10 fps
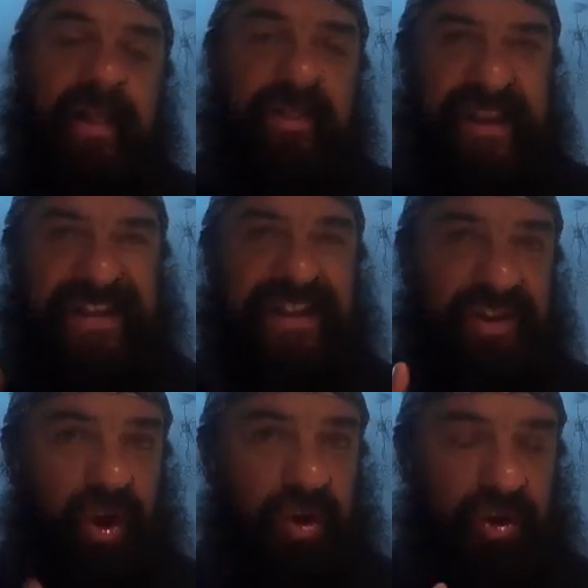This is
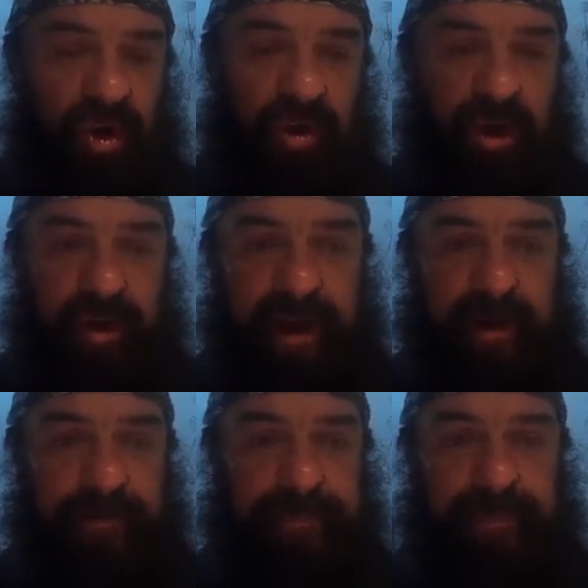not Congo hair,
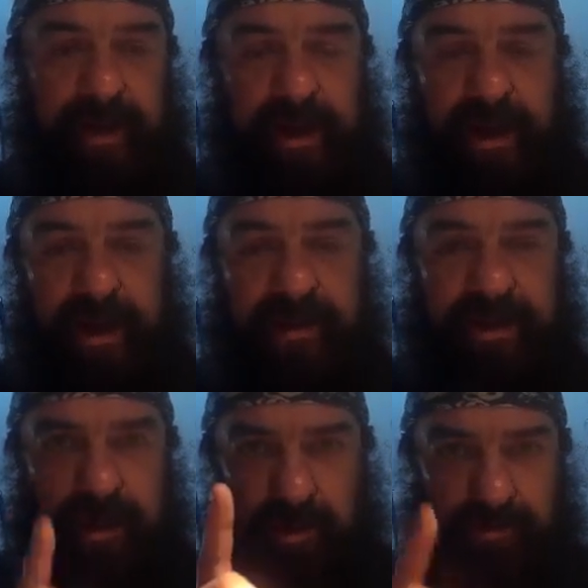
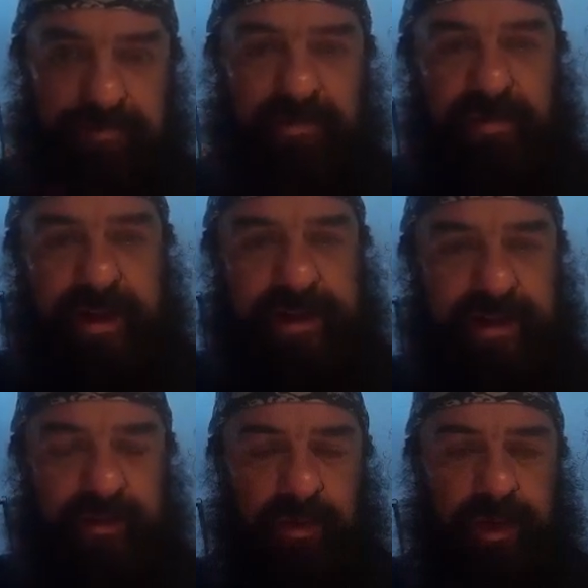so there's
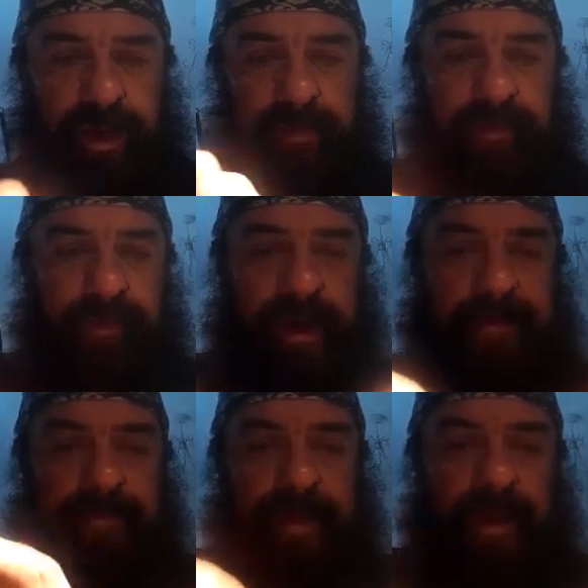another word up. Right,
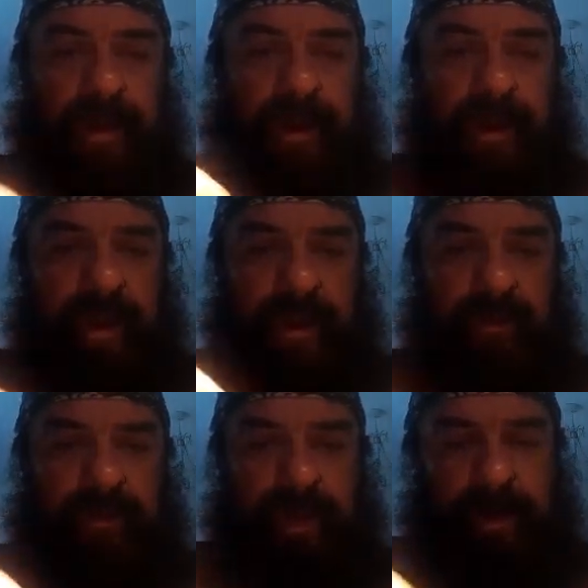
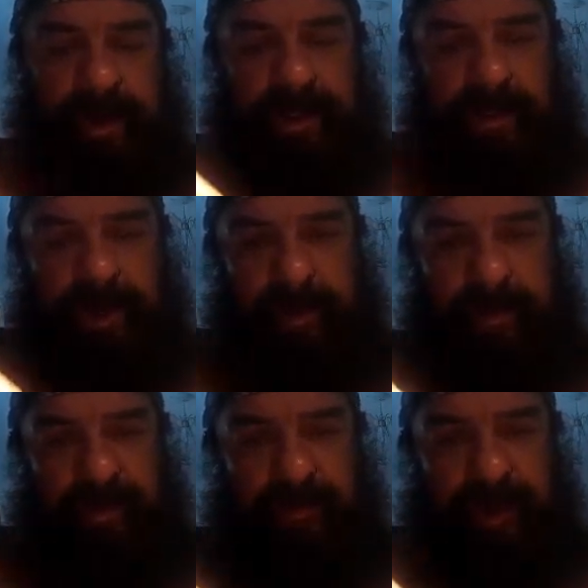okay, so we're going to
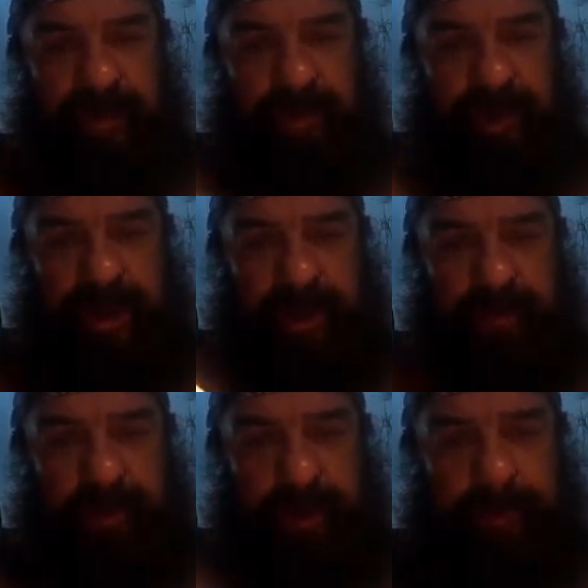move that right
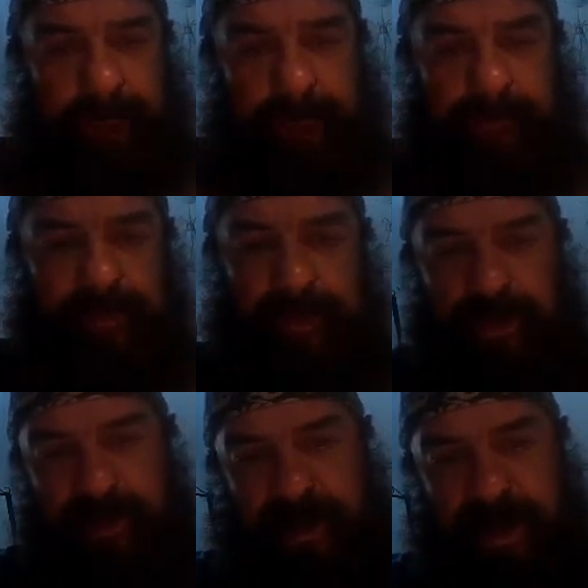up
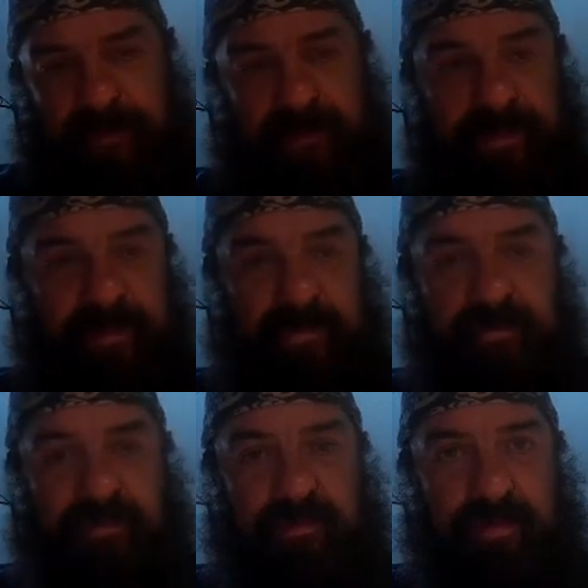to there.
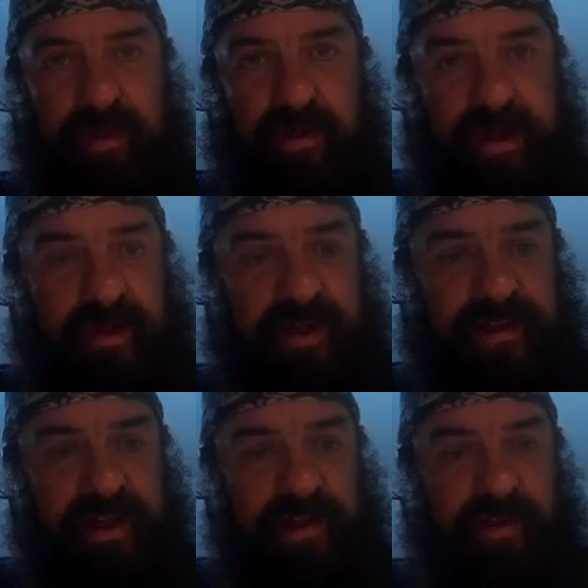Okay, that's
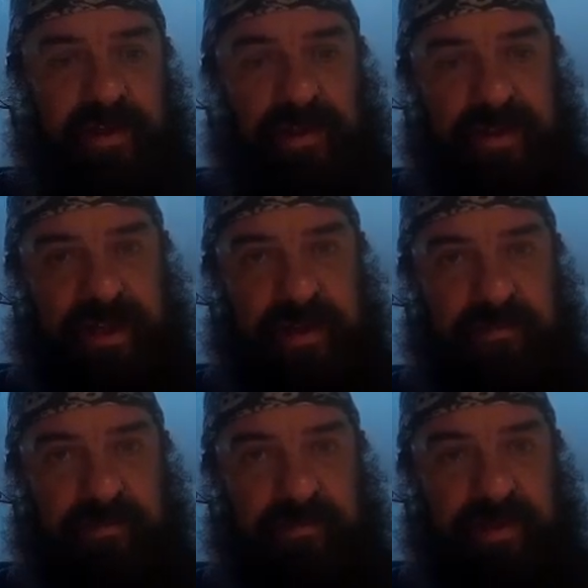it. Look, see,
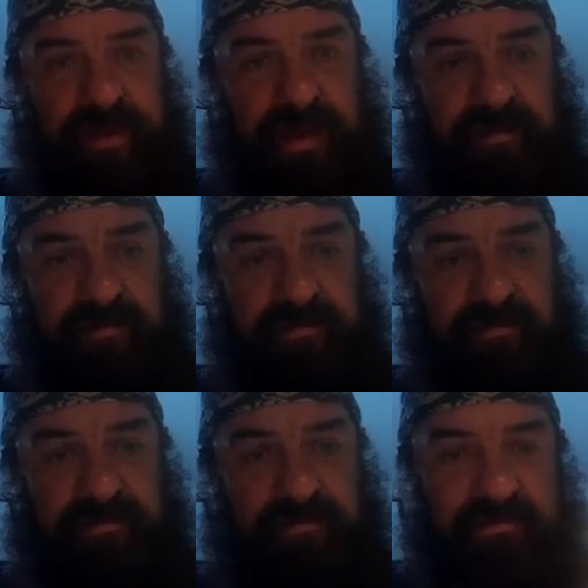that's it.
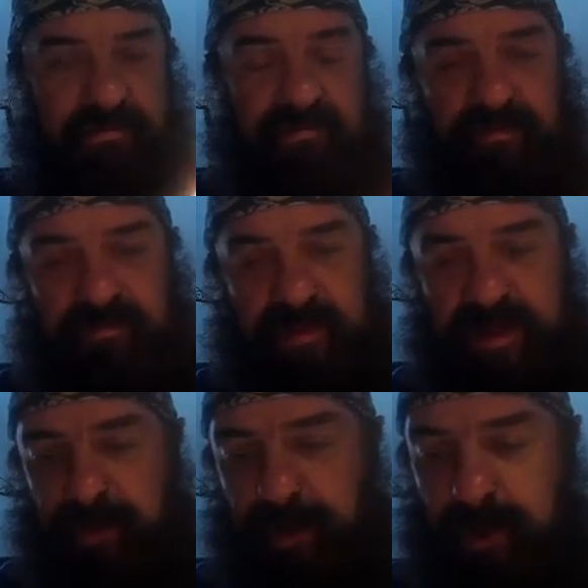
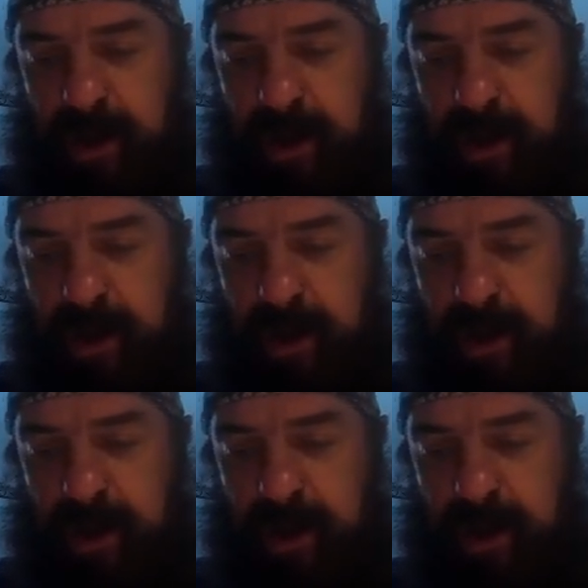Simple.